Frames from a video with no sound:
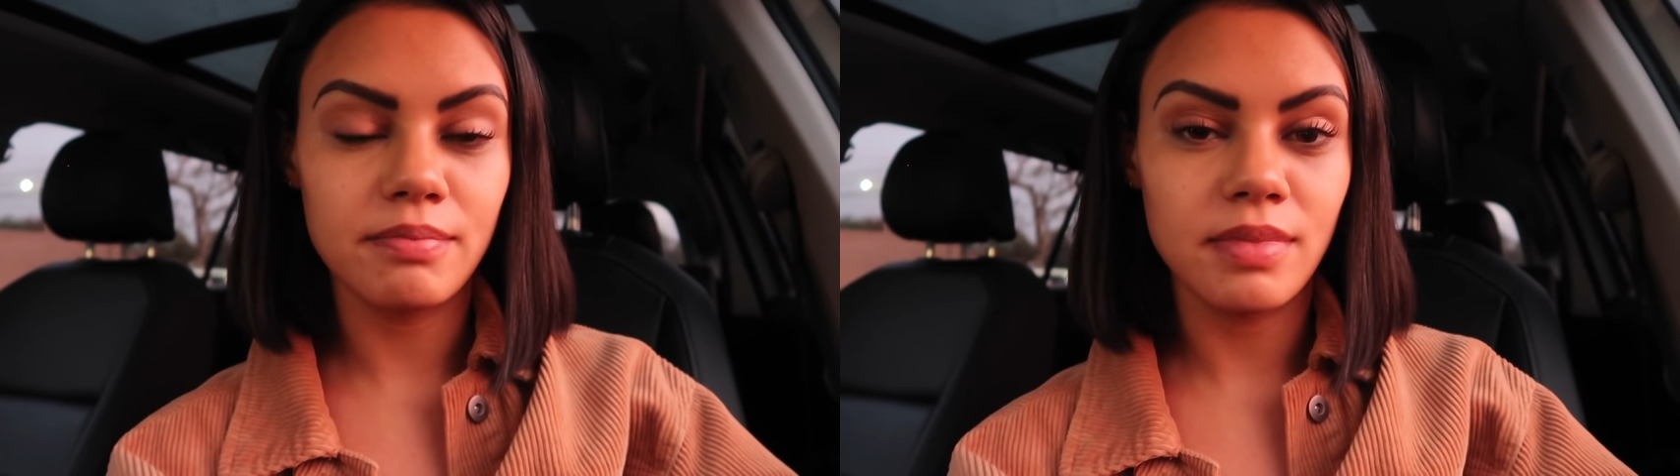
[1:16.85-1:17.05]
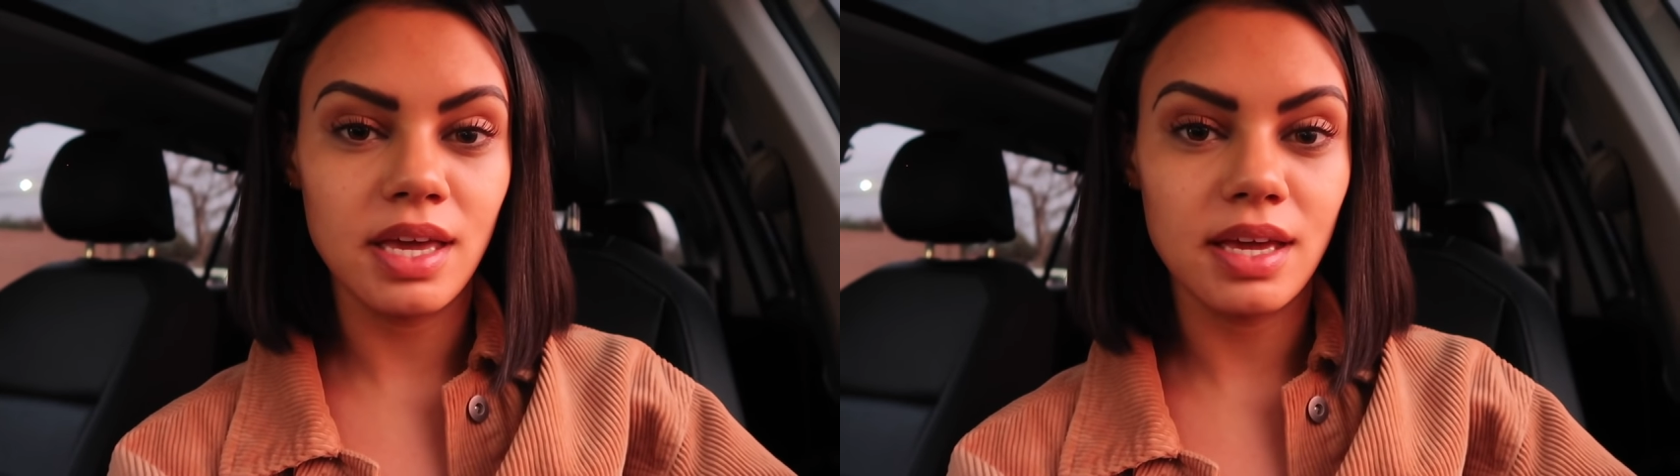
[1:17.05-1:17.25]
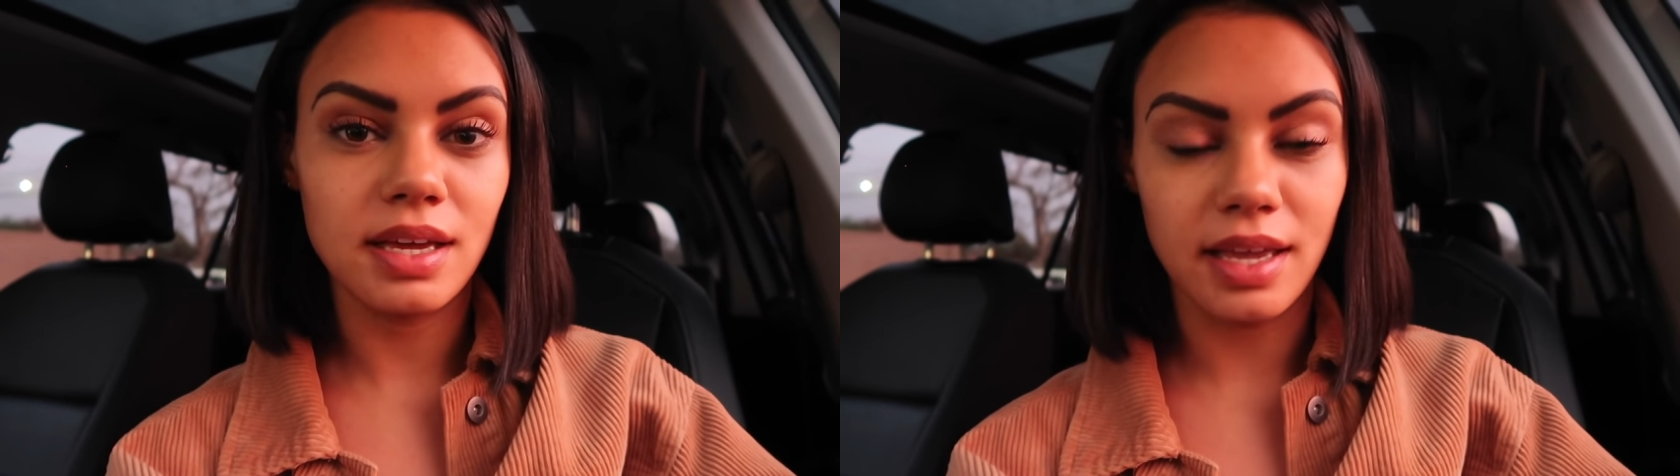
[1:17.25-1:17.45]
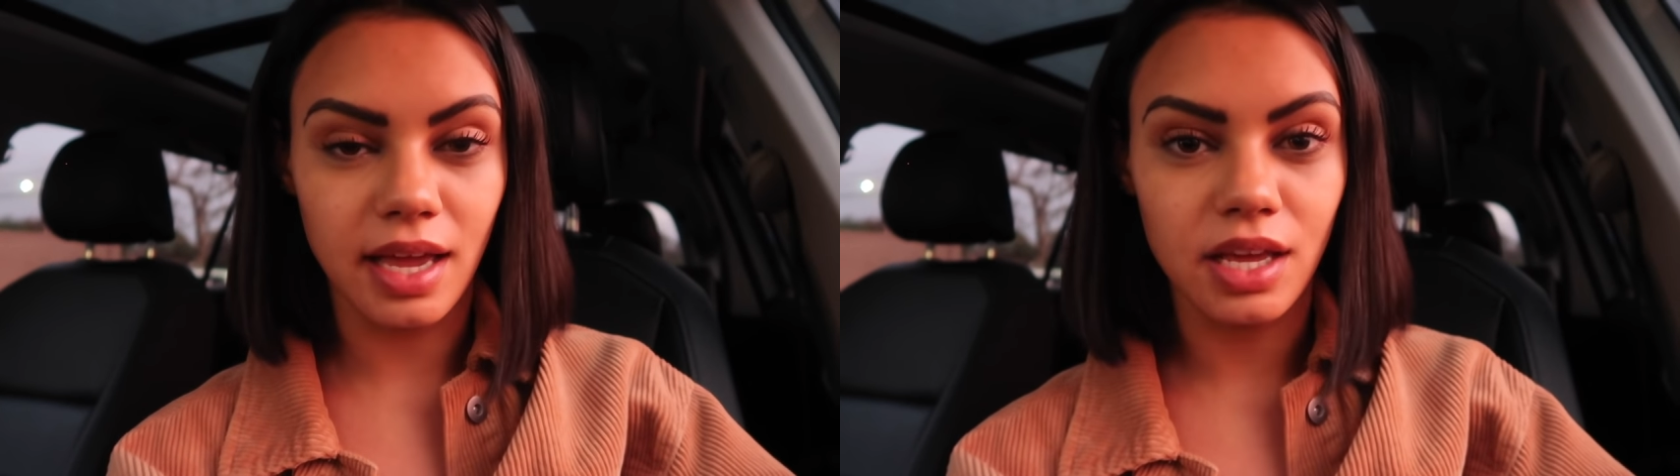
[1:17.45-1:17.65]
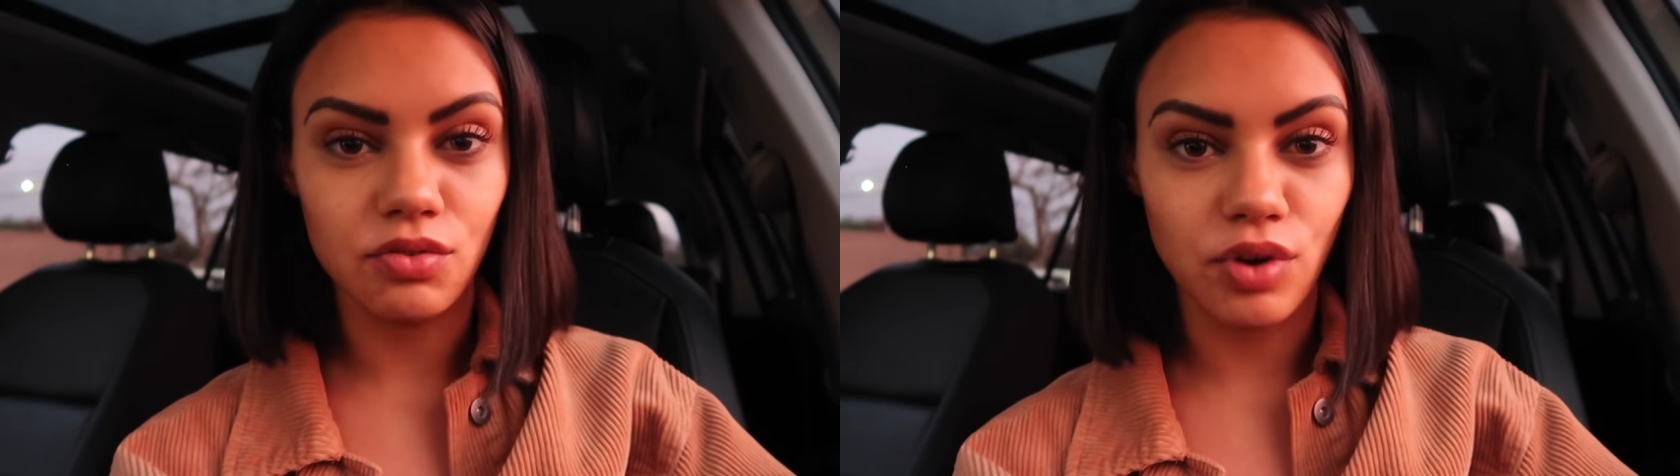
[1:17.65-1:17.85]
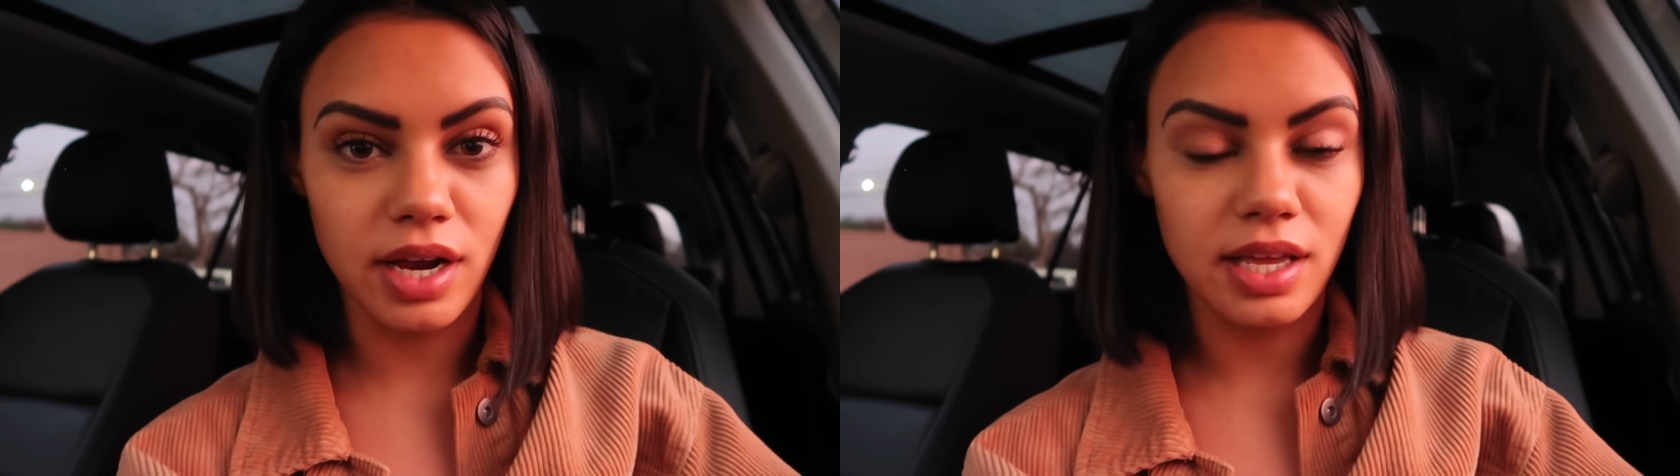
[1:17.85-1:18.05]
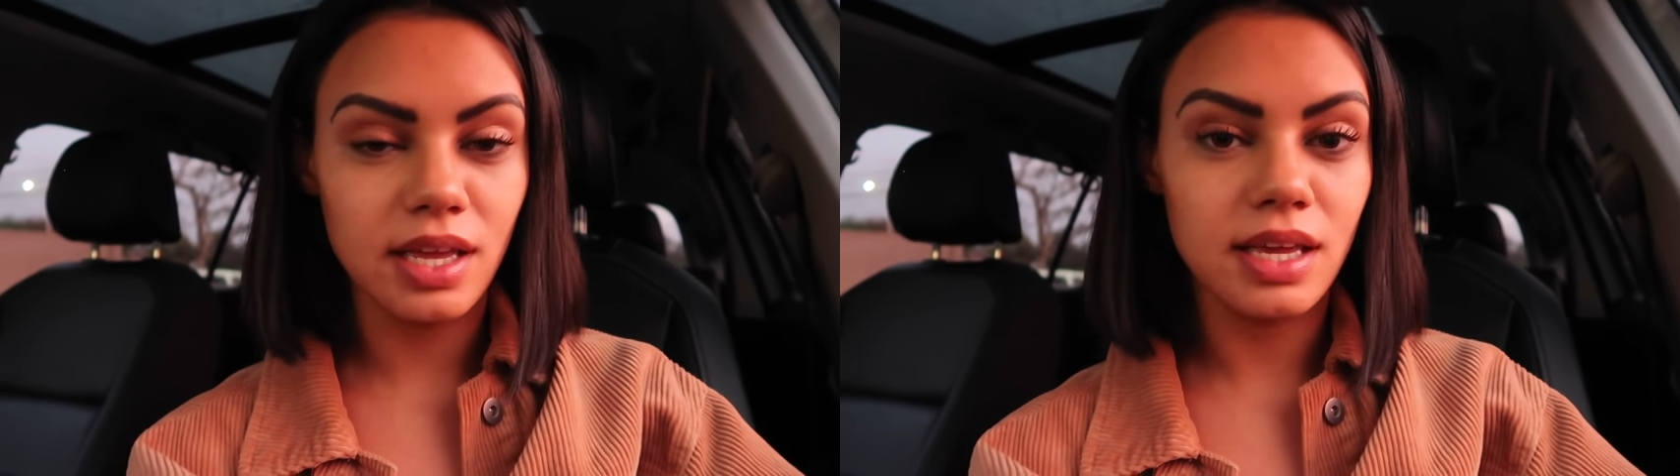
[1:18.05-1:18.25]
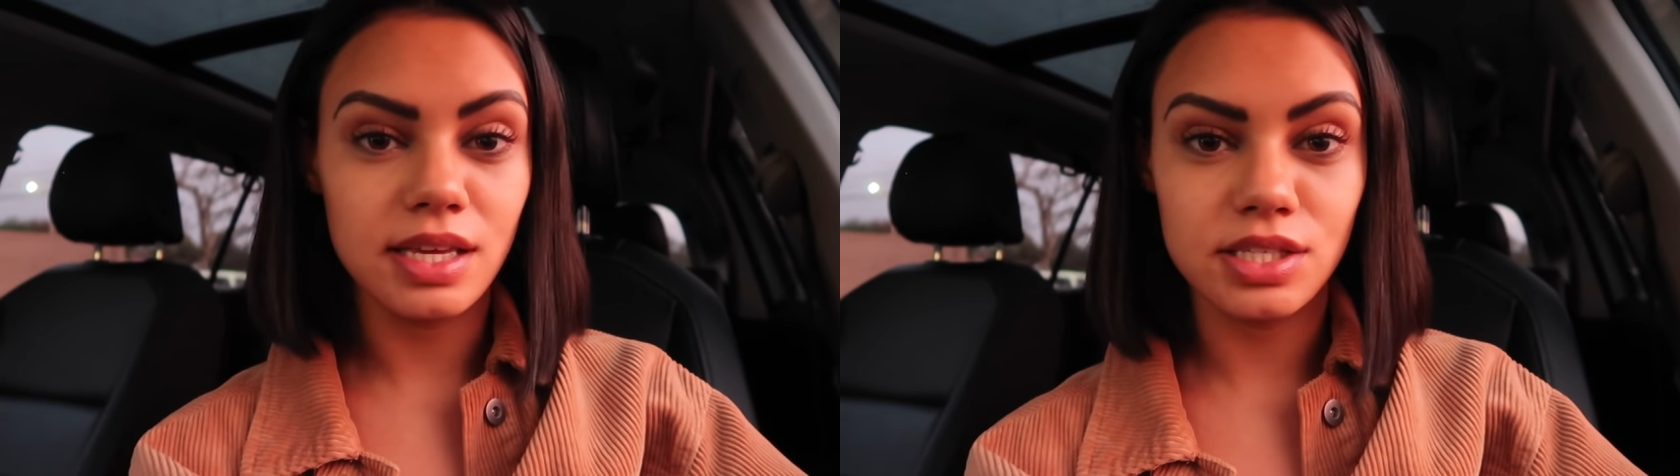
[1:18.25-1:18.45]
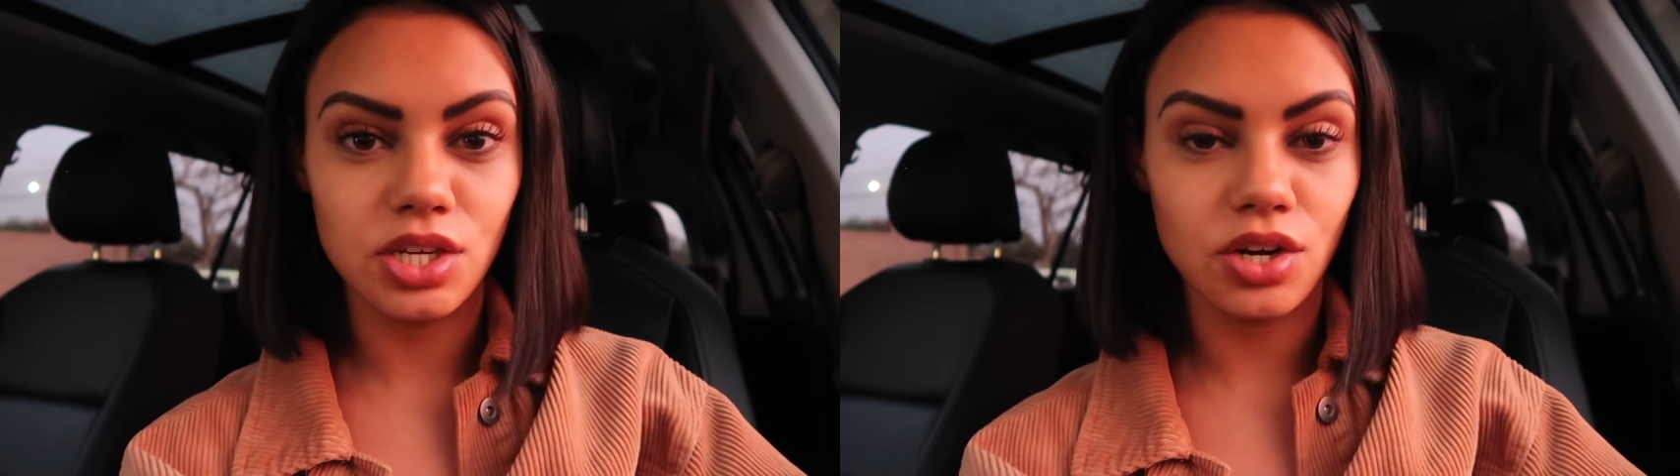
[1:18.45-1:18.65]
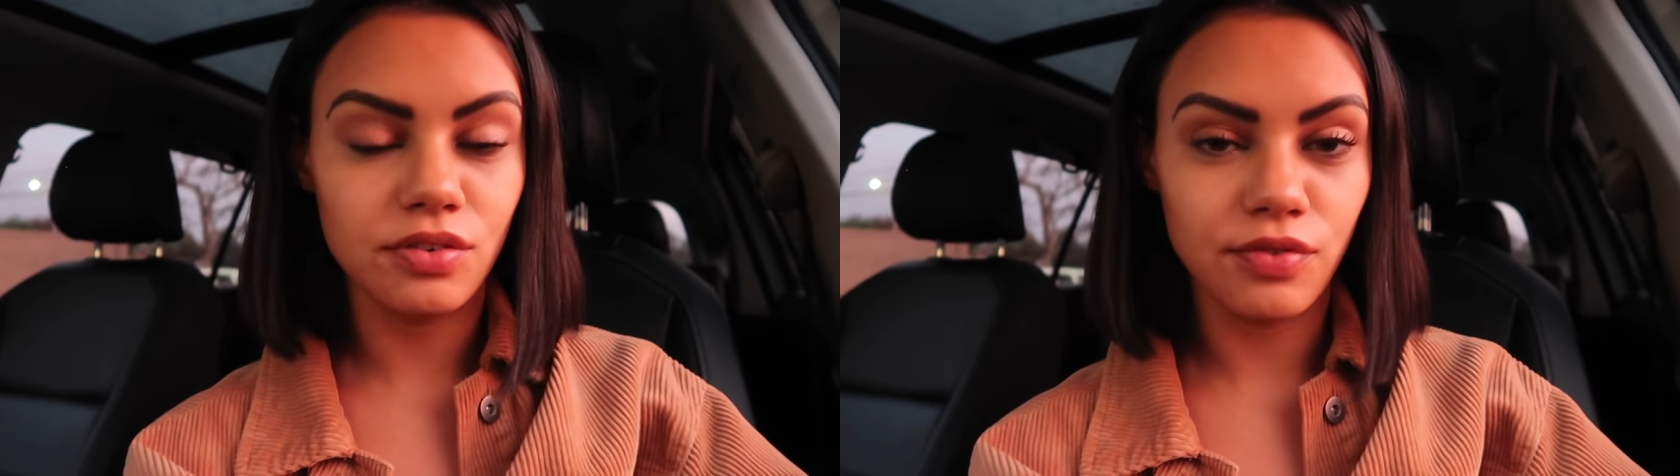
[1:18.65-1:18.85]
make getting ready
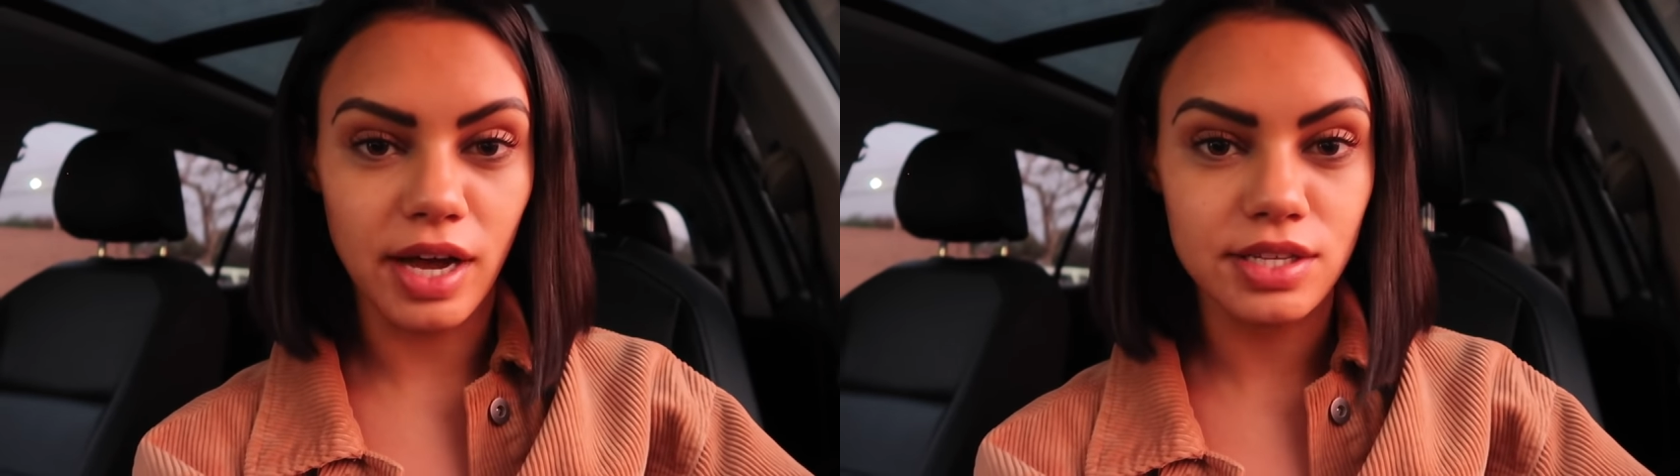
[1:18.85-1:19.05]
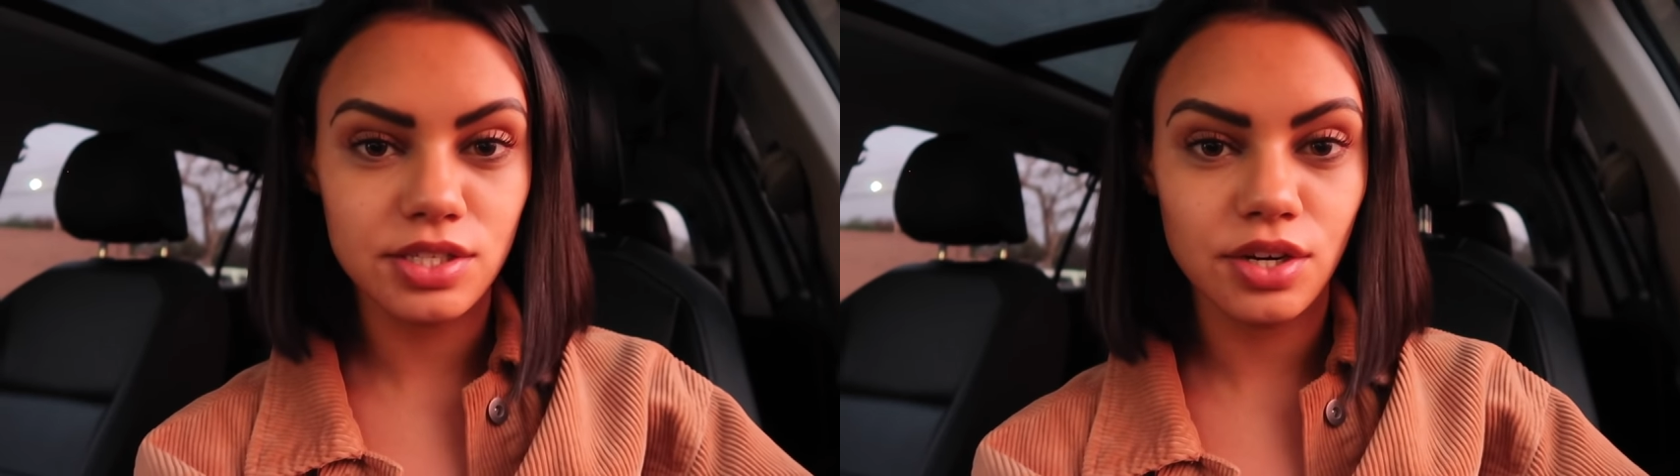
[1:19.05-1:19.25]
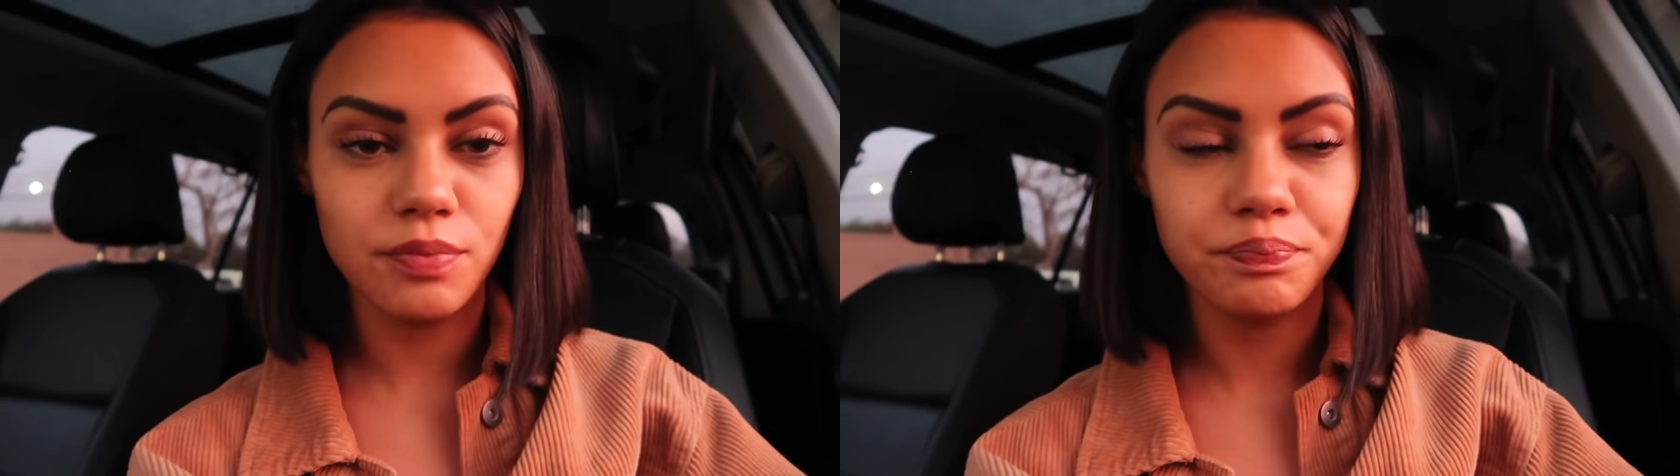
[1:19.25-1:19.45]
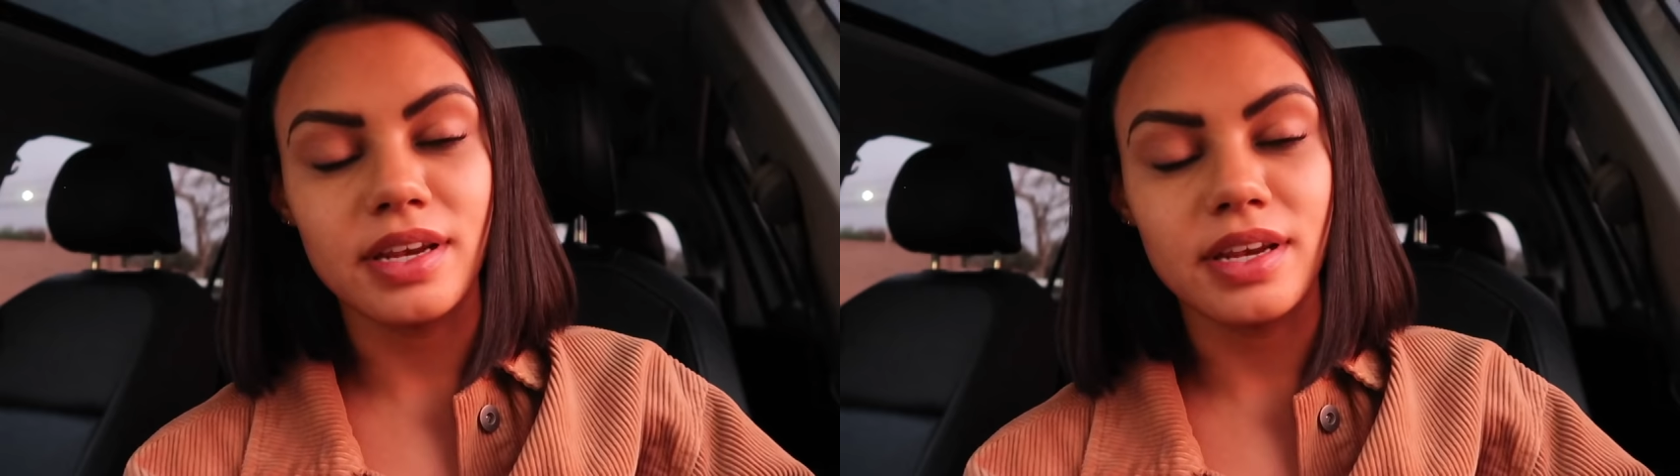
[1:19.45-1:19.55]
easier and faster.